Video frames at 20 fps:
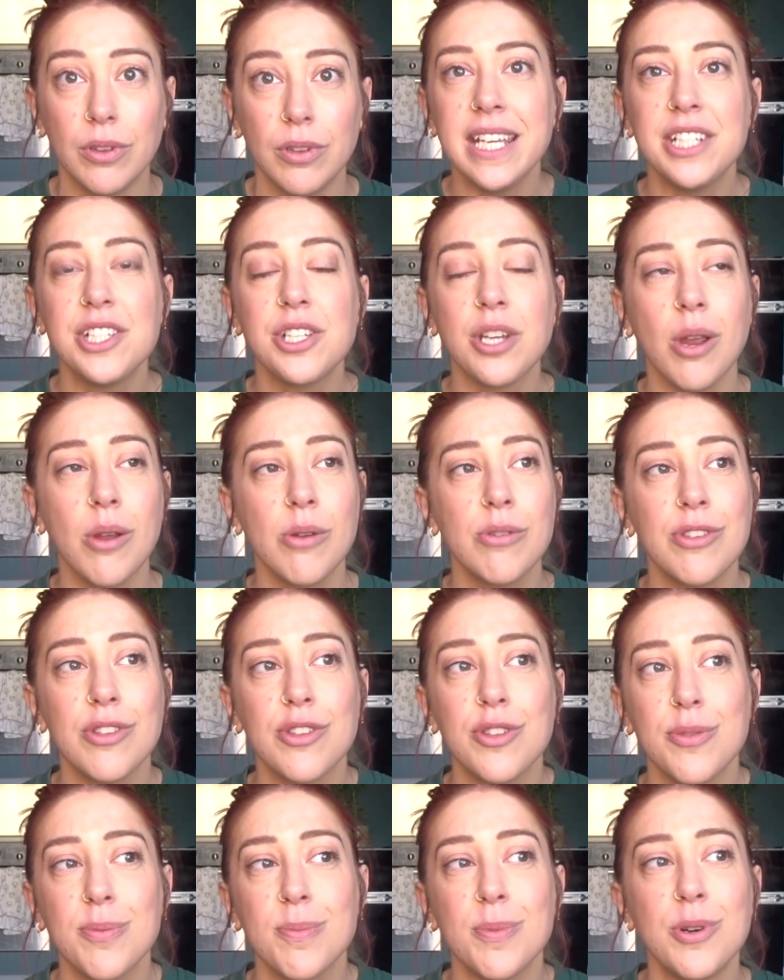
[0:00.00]
He chose
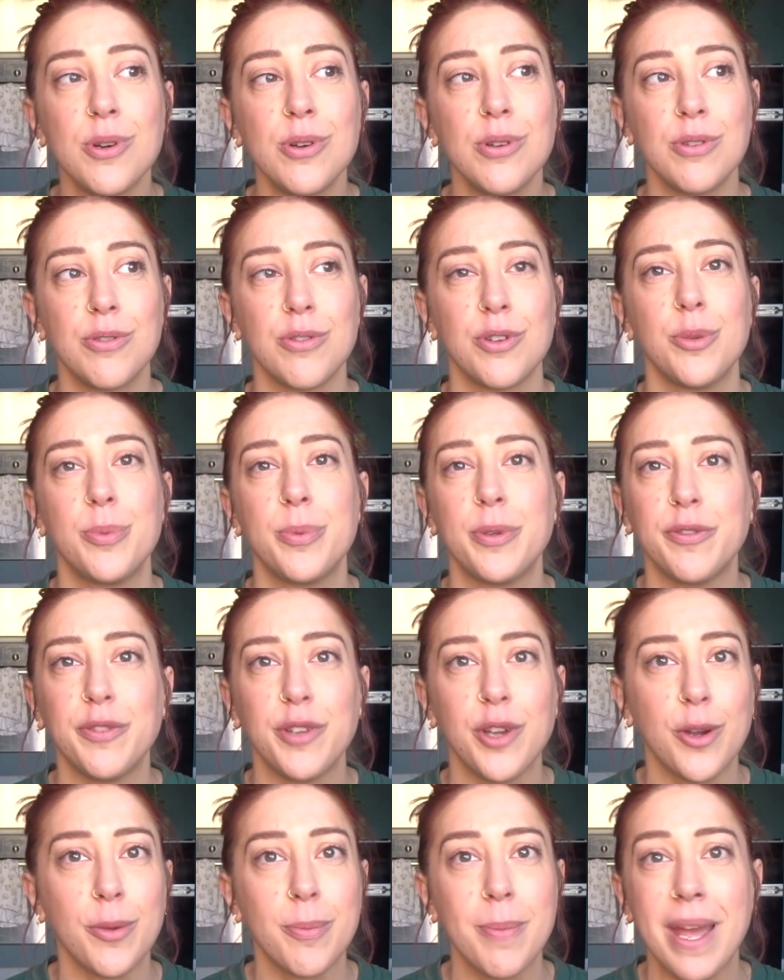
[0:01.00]
a small group
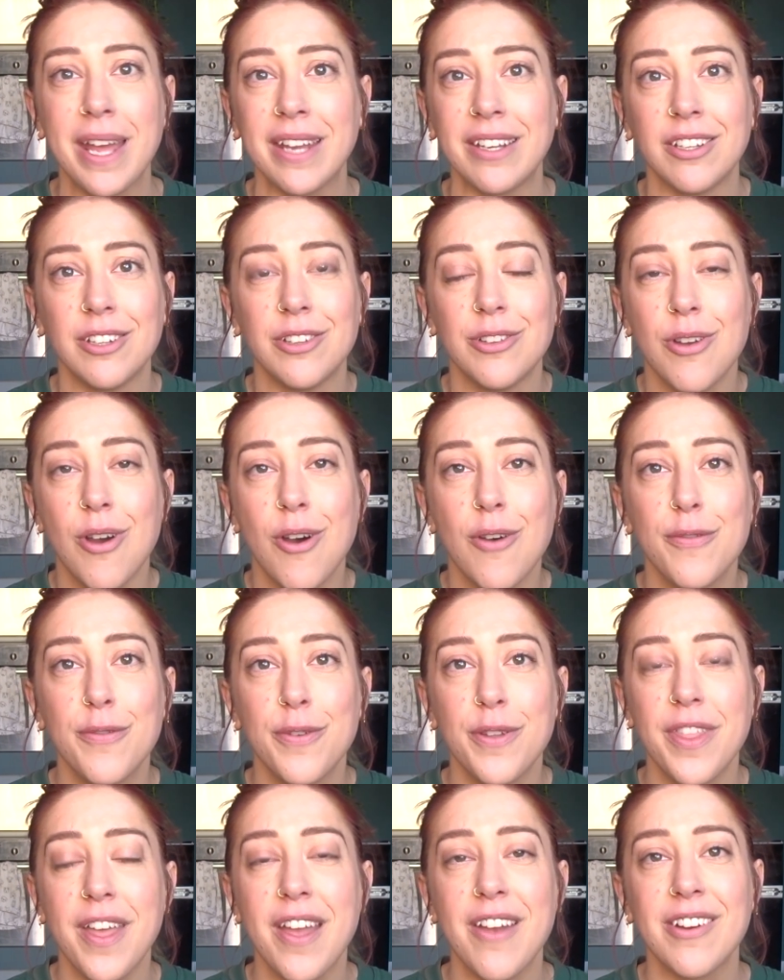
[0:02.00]
of young men
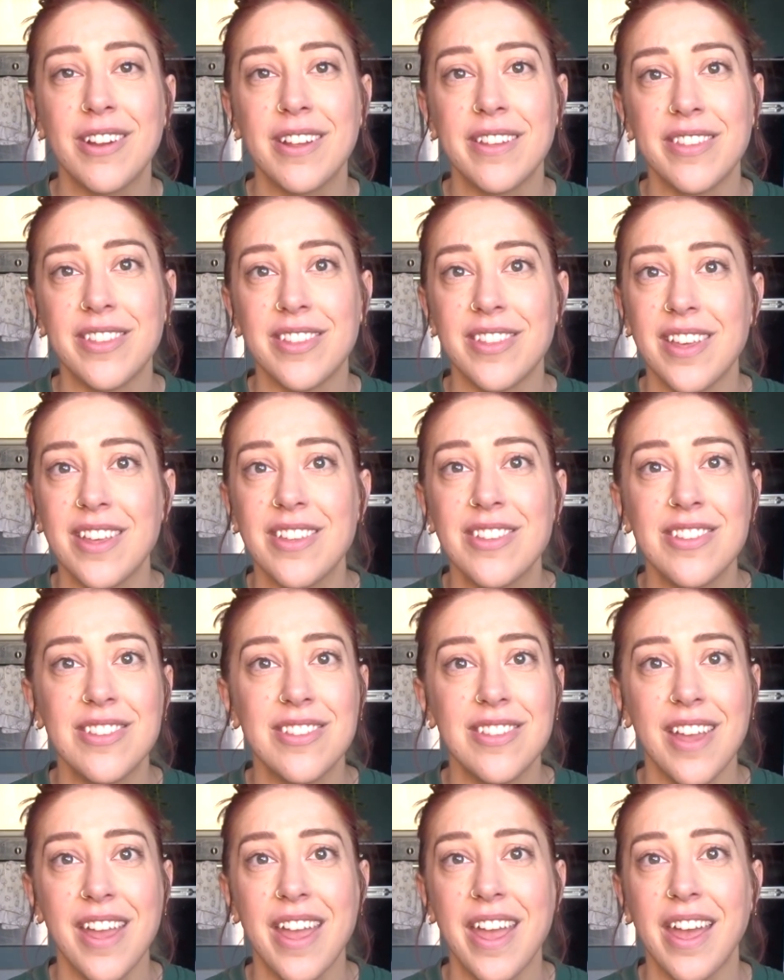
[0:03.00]
not for their
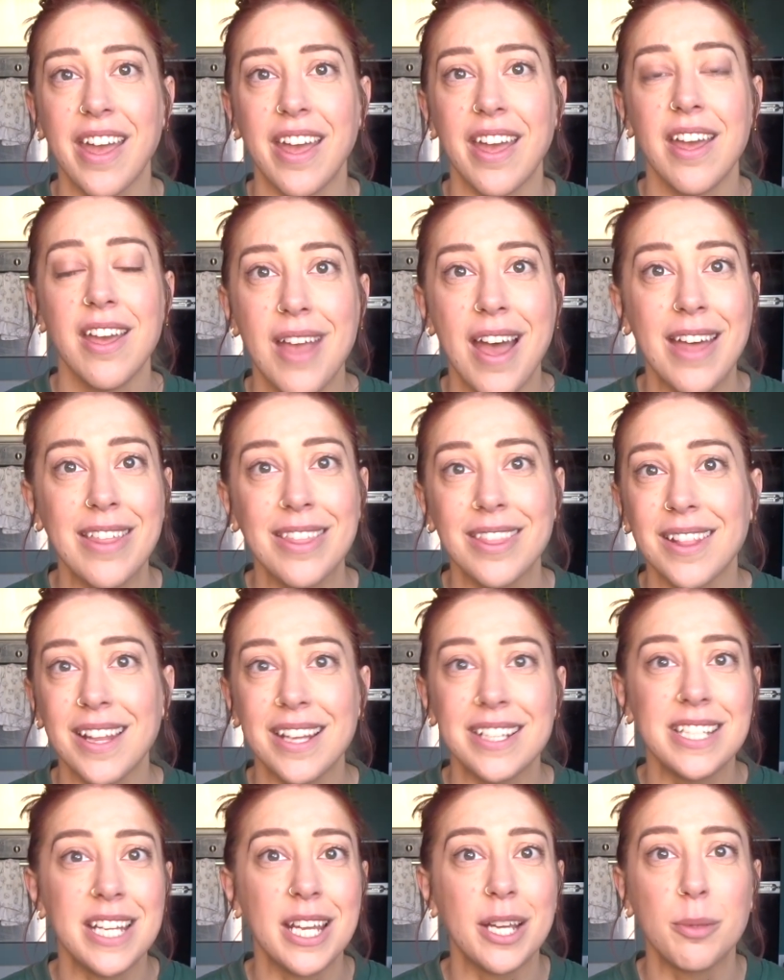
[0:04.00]
existing
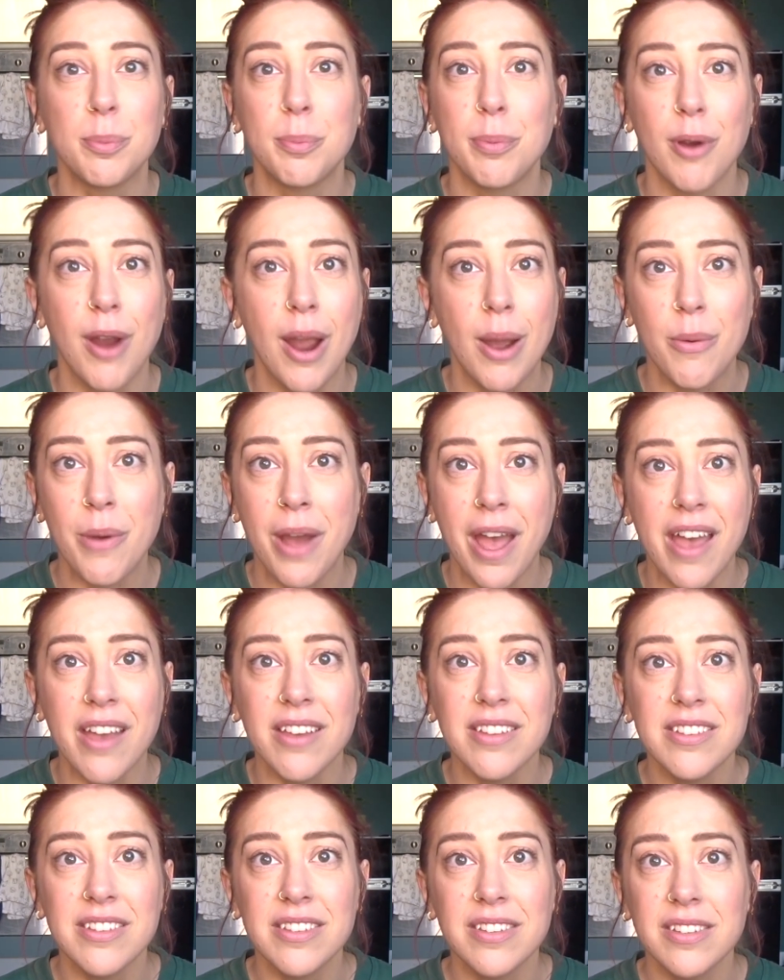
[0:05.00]
athletic
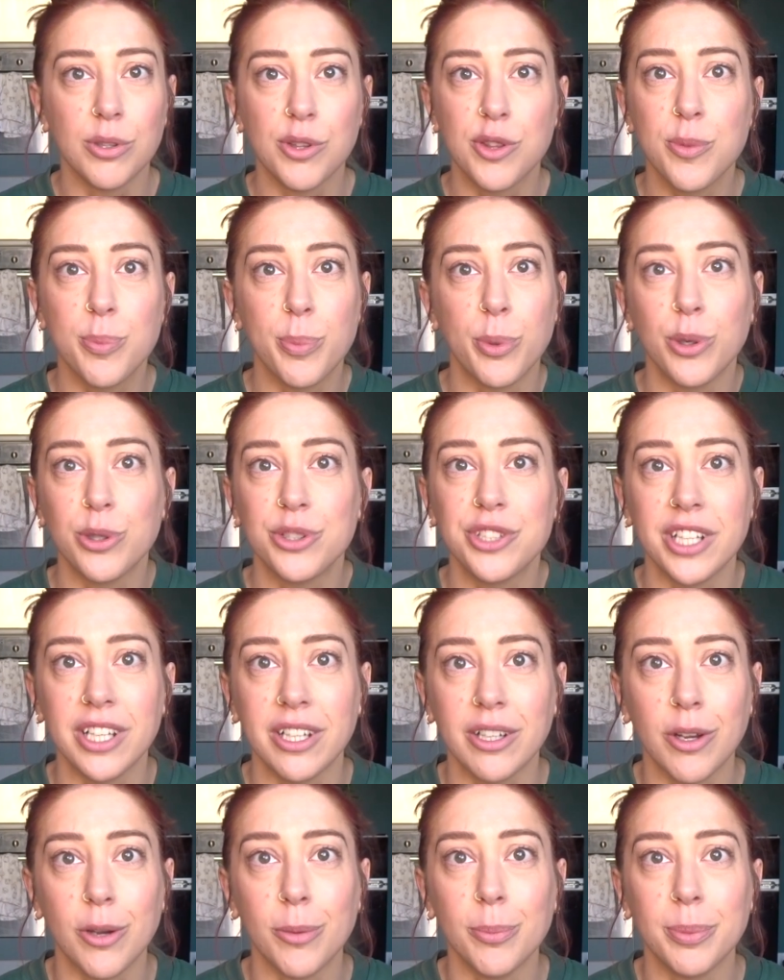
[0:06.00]
prowess or
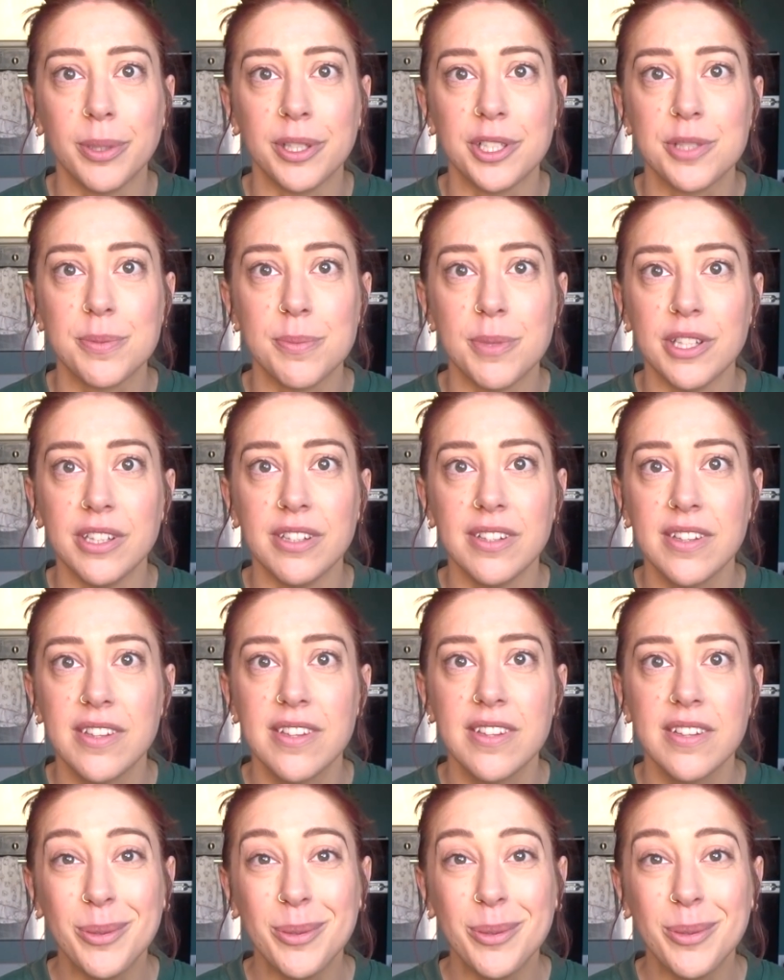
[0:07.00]
sporting accomplishments.